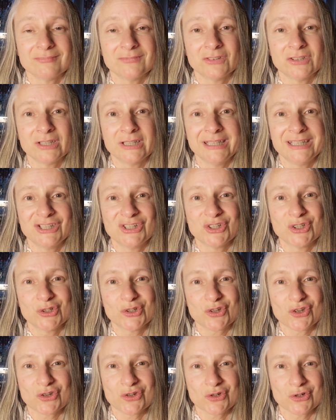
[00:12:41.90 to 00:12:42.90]
really
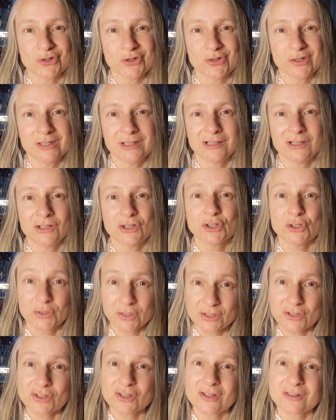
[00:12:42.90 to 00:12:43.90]
nurture and
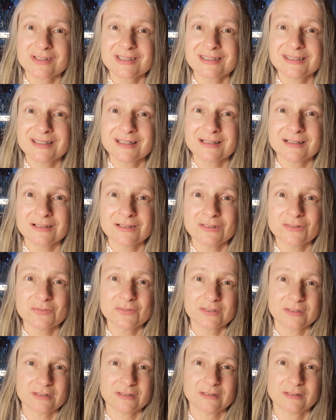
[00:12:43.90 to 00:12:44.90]
nourish
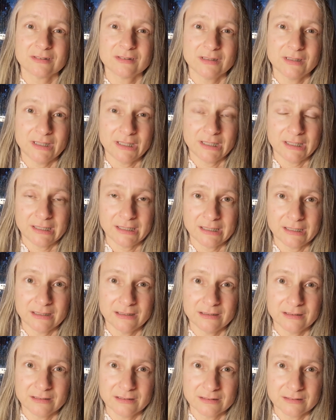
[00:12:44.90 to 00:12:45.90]
ourselves
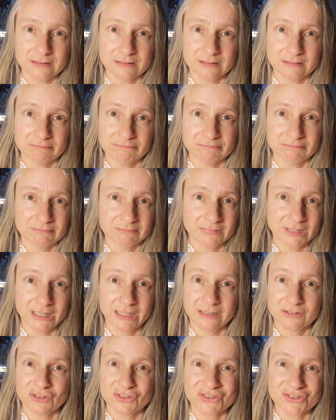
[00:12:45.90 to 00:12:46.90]
and
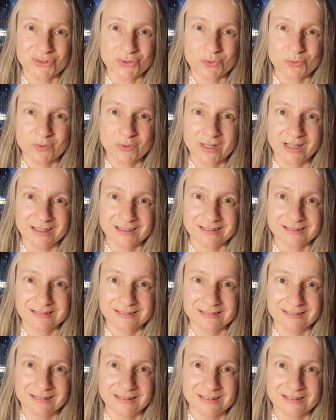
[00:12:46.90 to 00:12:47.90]
yeah, just to rest.
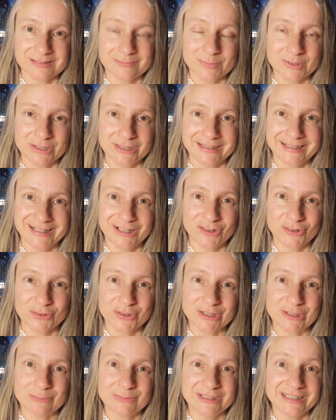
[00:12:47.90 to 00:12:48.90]
It's been an
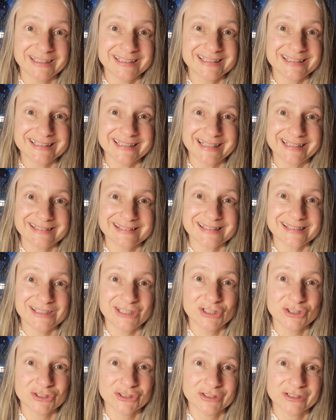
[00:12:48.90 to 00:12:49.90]
incredibly intense
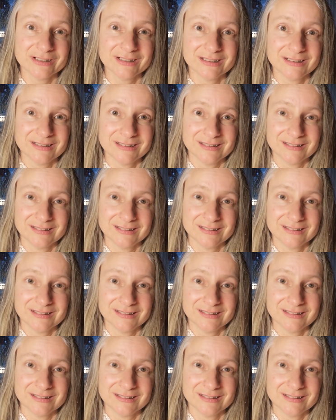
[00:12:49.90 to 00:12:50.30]
year